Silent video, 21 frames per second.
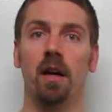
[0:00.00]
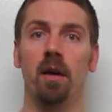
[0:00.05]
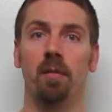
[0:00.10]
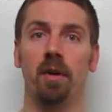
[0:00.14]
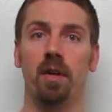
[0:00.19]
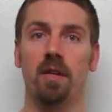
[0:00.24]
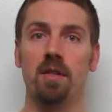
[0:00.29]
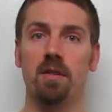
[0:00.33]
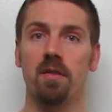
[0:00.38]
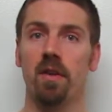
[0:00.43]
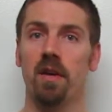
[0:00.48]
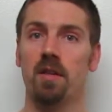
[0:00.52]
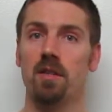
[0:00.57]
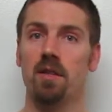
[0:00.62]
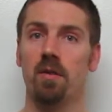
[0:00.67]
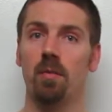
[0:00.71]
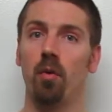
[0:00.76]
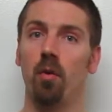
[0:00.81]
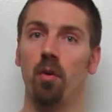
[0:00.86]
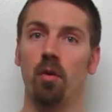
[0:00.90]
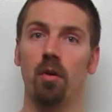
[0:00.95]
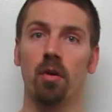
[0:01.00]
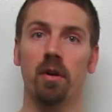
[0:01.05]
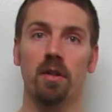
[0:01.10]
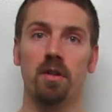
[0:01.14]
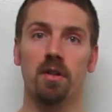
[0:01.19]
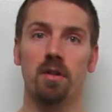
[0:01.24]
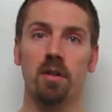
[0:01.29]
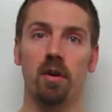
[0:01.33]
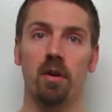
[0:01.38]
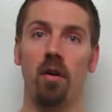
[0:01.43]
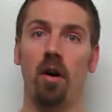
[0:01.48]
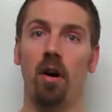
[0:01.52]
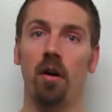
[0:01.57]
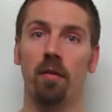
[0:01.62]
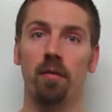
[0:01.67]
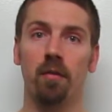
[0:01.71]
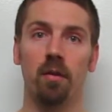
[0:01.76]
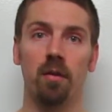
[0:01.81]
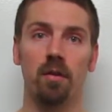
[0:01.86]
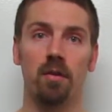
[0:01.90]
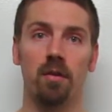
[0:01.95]
Because of that support, it's
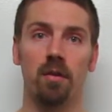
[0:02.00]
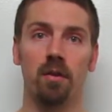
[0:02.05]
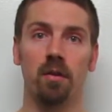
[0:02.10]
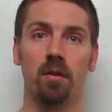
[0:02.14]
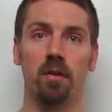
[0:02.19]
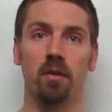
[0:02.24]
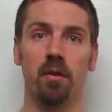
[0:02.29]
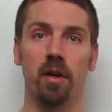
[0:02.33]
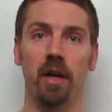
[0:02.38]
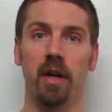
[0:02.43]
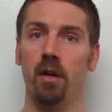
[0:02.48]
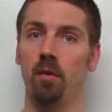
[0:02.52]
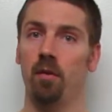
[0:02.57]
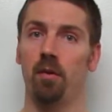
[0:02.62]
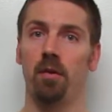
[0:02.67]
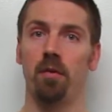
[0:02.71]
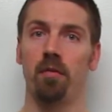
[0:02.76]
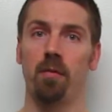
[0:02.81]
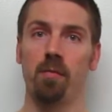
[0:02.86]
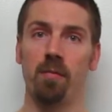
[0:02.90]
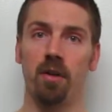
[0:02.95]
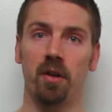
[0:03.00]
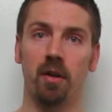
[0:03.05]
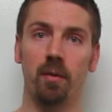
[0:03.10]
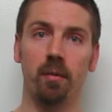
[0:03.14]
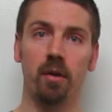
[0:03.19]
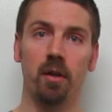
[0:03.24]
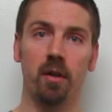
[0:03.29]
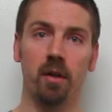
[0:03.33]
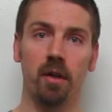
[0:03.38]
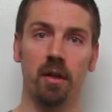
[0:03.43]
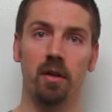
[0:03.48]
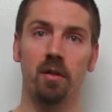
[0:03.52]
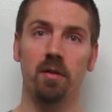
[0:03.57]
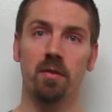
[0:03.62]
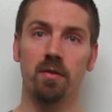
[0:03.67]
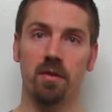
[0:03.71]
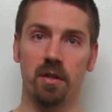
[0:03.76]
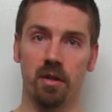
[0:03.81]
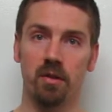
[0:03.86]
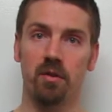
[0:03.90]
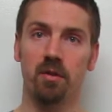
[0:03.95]
offered to anyone from the community
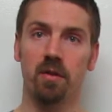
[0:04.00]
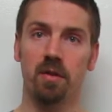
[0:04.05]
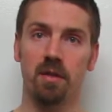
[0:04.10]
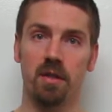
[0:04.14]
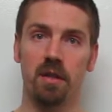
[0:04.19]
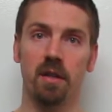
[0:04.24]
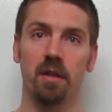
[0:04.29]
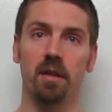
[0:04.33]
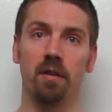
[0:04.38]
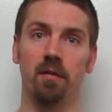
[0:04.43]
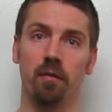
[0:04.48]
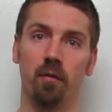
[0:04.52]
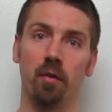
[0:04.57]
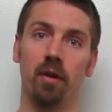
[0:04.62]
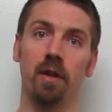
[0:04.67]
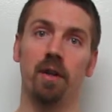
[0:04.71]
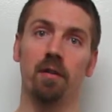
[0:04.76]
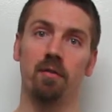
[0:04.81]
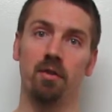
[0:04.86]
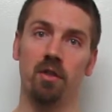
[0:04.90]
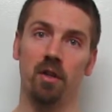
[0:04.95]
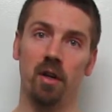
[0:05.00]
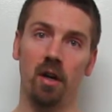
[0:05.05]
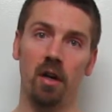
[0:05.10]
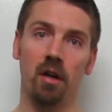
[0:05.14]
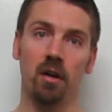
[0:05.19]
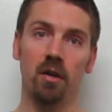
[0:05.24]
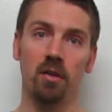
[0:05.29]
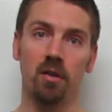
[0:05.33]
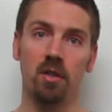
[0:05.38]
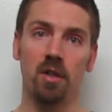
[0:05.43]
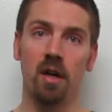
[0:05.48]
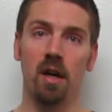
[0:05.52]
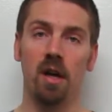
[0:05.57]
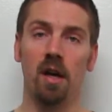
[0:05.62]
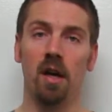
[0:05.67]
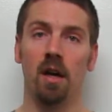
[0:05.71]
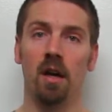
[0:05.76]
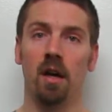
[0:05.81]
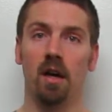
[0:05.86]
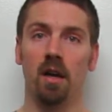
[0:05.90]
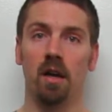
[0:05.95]
who's interested free of charge,
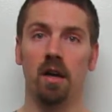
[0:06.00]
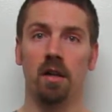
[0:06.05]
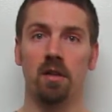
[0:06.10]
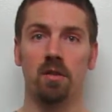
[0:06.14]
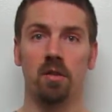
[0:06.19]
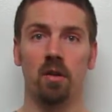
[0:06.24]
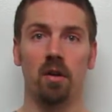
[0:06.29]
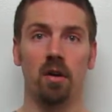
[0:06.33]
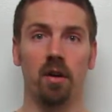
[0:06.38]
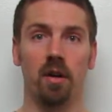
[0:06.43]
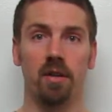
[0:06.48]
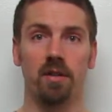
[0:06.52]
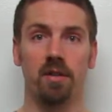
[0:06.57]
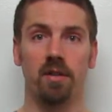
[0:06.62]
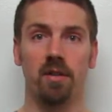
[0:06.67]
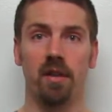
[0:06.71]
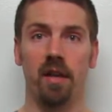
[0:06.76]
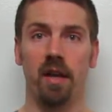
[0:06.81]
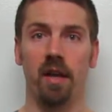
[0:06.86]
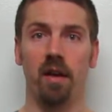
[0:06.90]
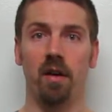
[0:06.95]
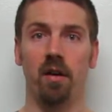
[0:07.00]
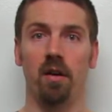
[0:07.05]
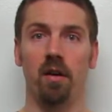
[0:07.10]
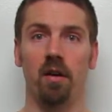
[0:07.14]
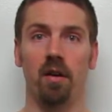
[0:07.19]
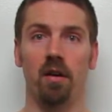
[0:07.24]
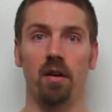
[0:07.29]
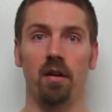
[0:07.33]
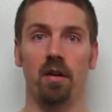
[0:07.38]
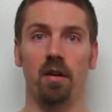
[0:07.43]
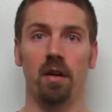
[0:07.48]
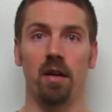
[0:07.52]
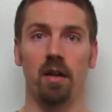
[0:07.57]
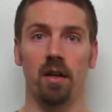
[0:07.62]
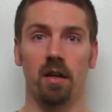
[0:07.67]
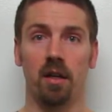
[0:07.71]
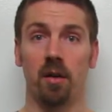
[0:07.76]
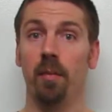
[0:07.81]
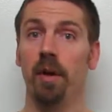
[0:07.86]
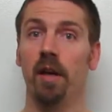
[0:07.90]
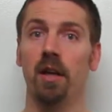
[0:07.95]
as long as they
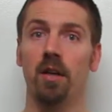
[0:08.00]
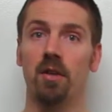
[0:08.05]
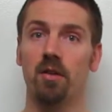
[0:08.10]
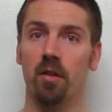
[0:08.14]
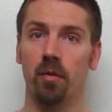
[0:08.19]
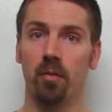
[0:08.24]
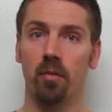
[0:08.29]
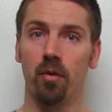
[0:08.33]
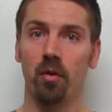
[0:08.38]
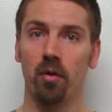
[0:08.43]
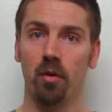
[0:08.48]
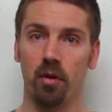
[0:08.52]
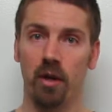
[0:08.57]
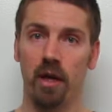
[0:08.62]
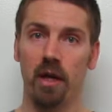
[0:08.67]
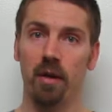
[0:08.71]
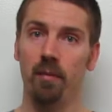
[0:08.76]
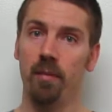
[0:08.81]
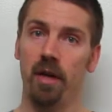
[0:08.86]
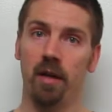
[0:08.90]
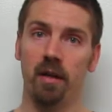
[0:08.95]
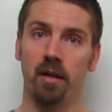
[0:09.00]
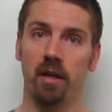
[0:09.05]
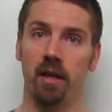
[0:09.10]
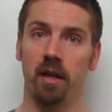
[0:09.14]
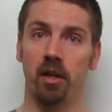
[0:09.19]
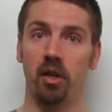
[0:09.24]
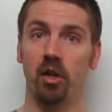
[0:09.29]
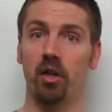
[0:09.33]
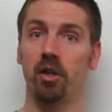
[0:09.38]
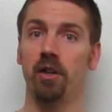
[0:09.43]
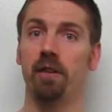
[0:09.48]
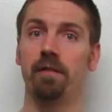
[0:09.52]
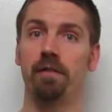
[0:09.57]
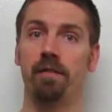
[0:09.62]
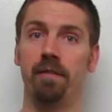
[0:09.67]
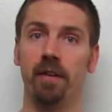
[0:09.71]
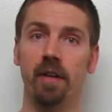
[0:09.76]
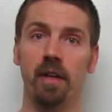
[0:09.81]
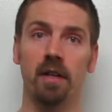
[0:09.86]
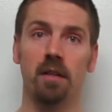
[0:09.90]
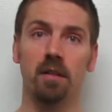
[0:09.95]
are committed to the program and a good
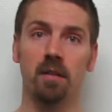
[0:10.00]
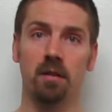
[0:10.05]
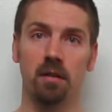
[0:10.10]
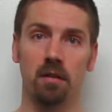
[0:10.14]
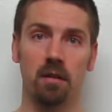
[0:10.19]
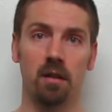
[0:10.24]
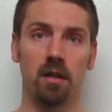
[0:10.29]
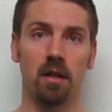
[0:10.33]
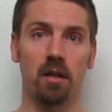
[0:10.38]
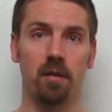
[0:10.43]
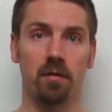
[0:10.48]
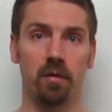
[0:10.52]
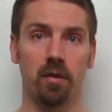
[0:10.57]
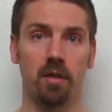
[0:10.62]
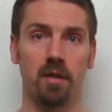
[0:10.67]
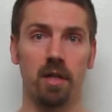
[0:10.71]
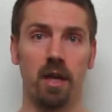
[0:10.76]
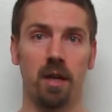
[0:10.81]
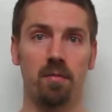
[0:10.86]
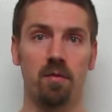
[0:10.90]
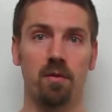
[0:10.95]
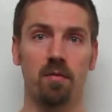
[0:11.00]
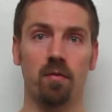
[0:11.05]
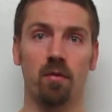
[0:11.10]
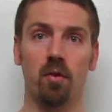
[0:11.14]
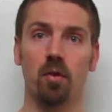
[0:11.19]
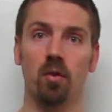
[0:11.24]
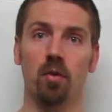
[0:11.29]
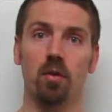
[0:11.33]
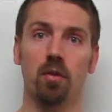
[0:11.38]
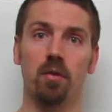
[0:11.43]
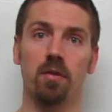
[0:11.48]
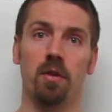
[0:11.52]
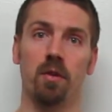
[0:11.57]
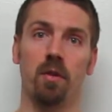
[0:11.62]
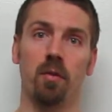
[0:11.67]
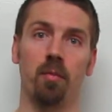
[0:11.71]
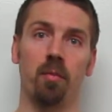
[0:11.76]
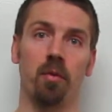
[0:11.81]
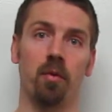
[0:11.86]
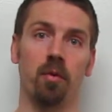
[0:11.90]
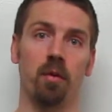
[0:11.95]
fit for the types of goals that
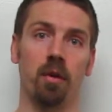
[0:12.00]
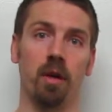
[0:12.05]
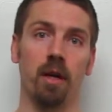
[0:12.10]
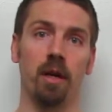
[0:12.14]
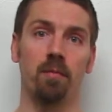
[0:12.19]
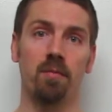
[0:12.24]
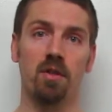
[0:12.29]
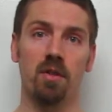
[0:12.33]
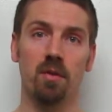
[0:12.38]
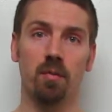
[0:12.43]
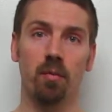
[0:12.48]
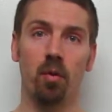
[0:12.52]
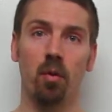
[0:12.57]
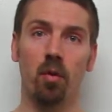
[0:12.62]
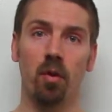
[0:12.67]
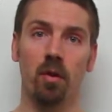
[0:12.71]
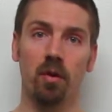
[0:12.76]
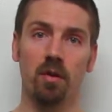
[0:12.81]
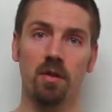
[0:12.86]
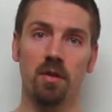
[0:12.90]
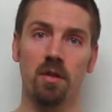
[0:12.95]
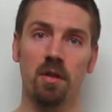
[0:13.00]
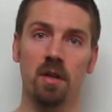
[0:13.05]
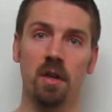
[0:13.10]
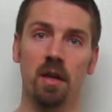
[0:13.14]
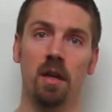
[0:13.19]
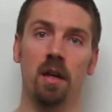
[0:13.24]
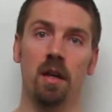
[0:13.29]
the program supports.